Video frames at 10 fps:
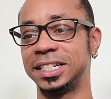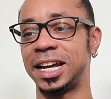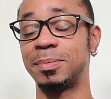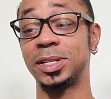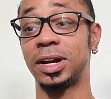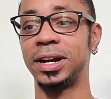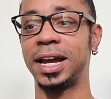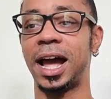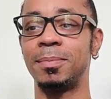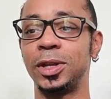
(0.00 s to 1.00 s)
I'm
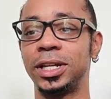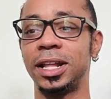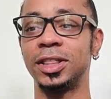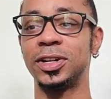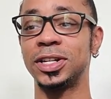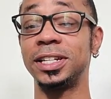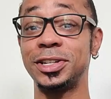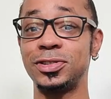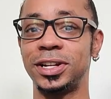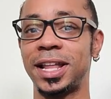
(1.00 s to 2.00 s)
sorry, there's a
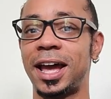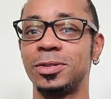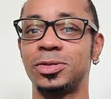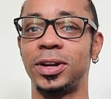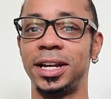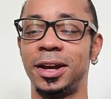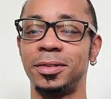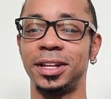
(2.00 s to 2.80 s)
lizard in the house right now.